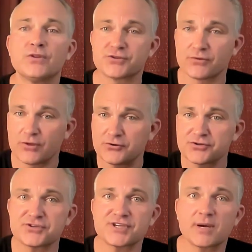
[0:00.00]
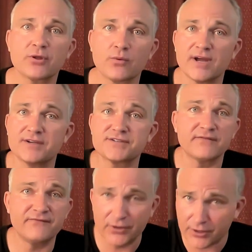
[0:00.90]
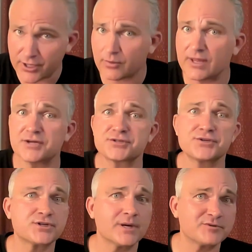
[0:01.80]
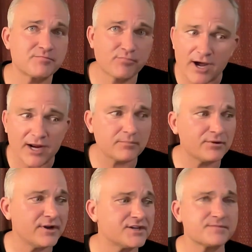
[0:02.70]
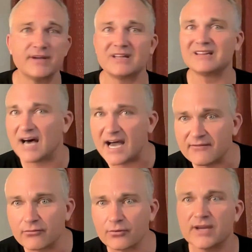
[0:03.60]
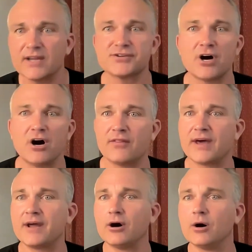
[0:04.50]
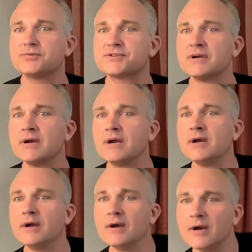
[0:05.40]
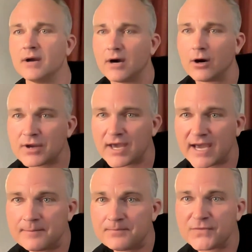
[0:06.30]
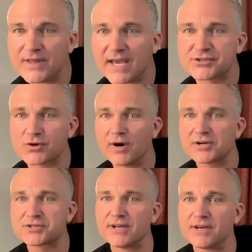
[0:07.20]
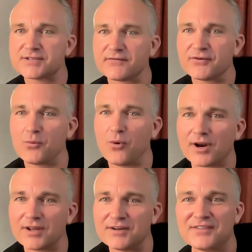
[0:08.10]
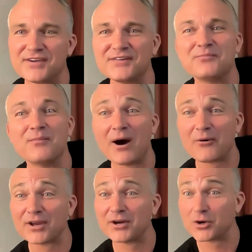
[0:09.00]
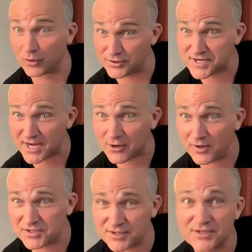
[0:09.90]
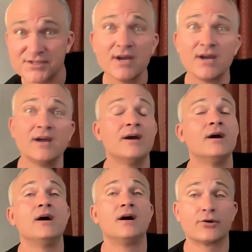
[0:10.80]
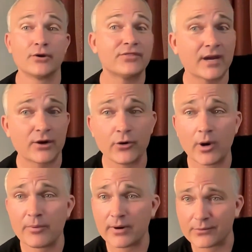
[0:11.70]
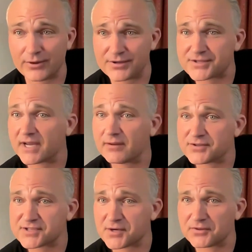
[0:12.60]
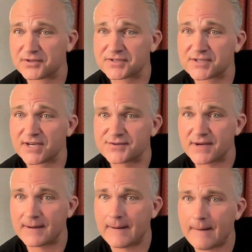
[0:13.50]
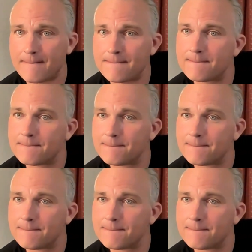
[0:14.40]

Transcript: So those are some of the ways: affiliate relationships, product placement, live reads, all that helps. Okay, next question is, if you wanted to, now we're getting to real estate questions. Good thing I grew up around real estate. Let's see what this says. Um,